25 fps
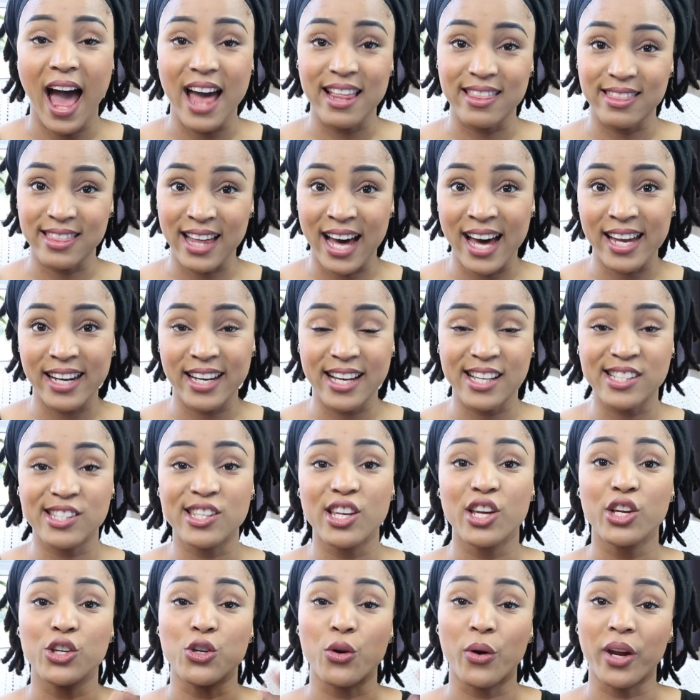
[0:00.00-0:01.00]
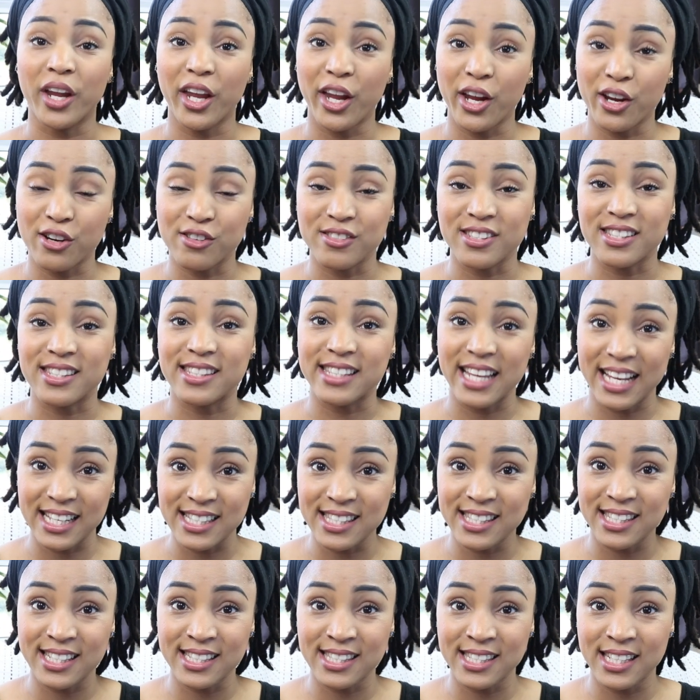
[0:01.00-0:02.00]
and that is your hair's
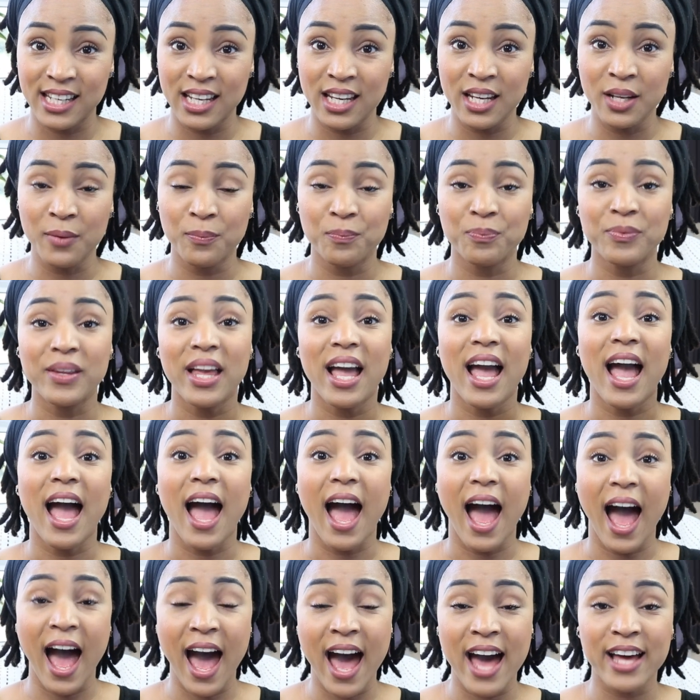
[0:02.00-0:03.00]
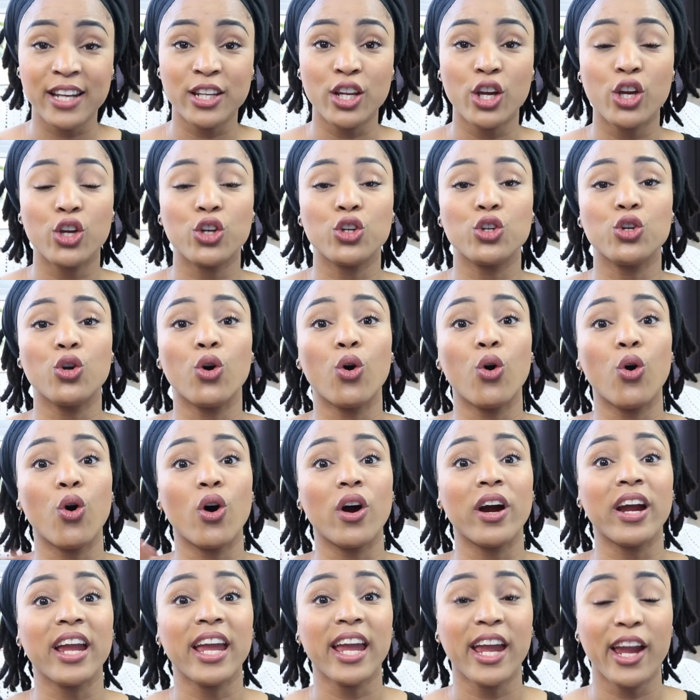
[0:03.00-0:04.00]
density and
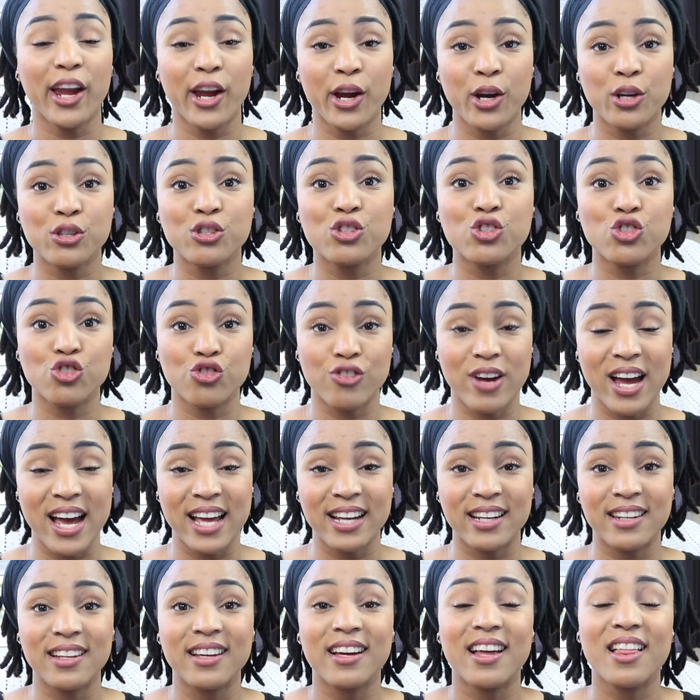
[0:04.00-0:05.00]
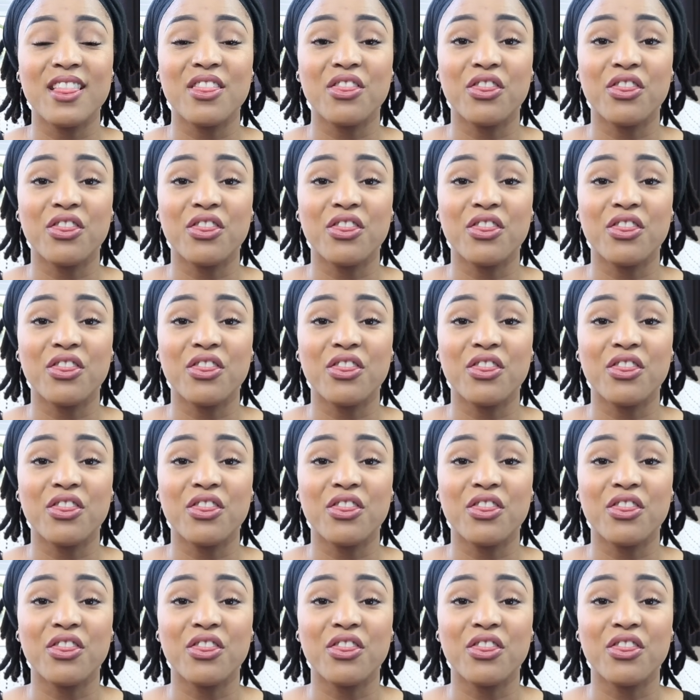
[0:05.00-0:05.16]
your hair strand